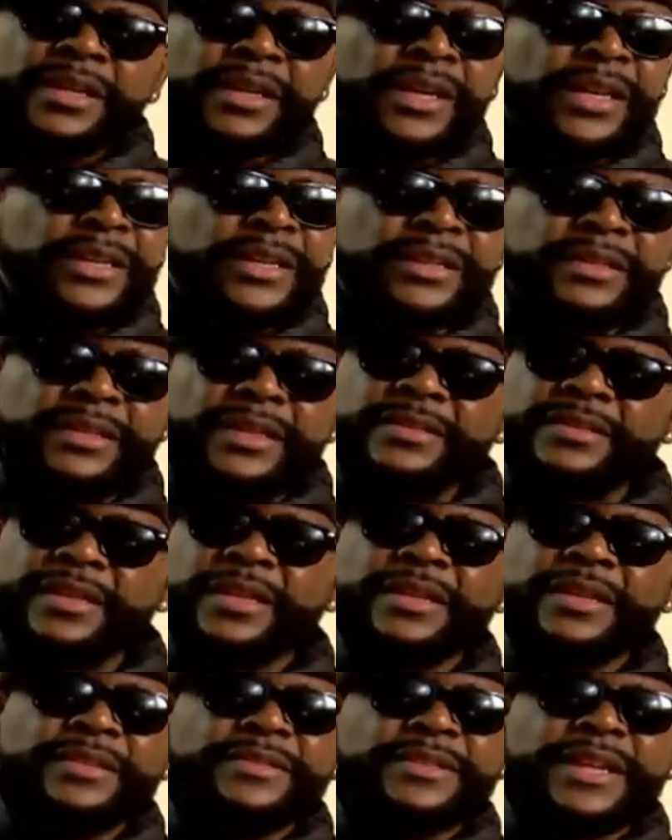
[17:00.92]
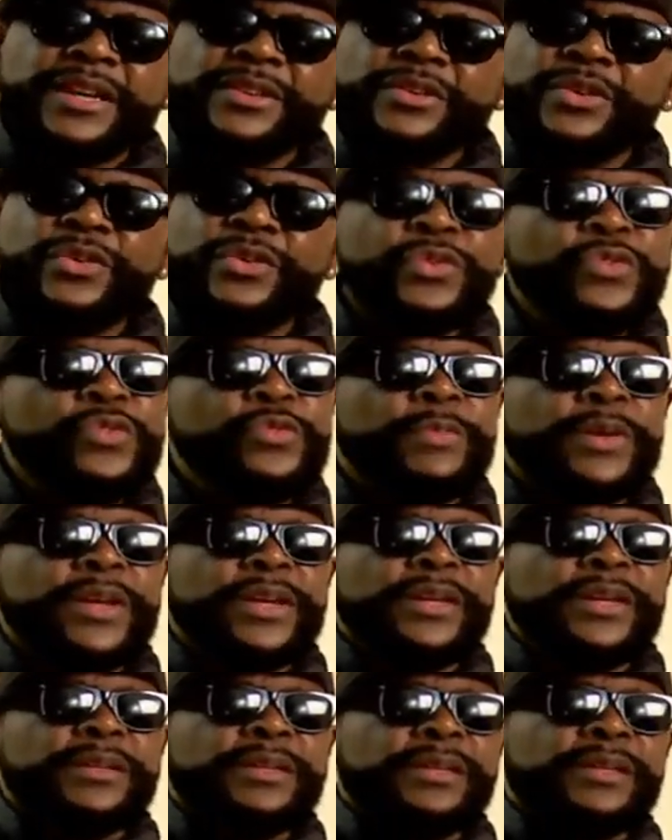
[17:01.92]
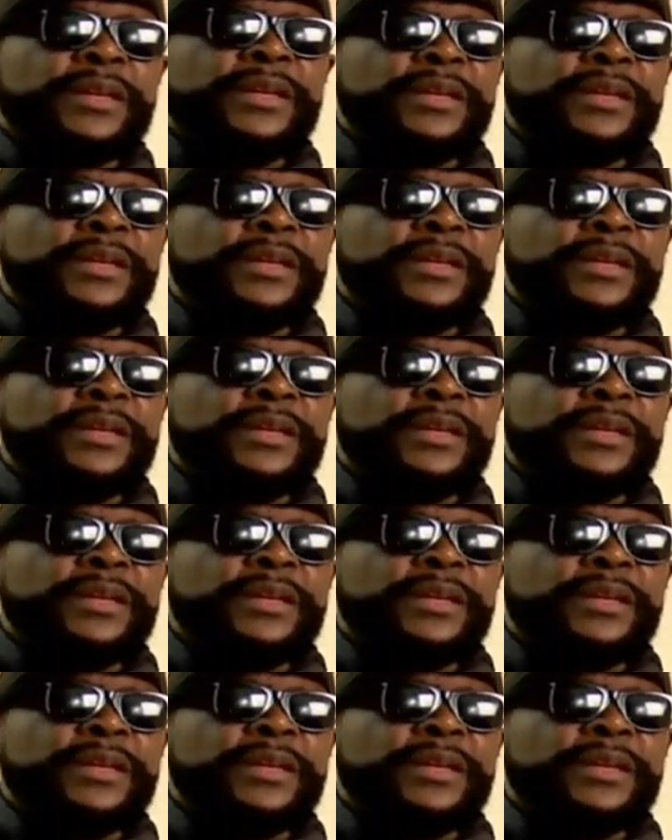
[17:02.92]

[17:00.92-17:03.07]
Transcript: hey, that's not cool, man.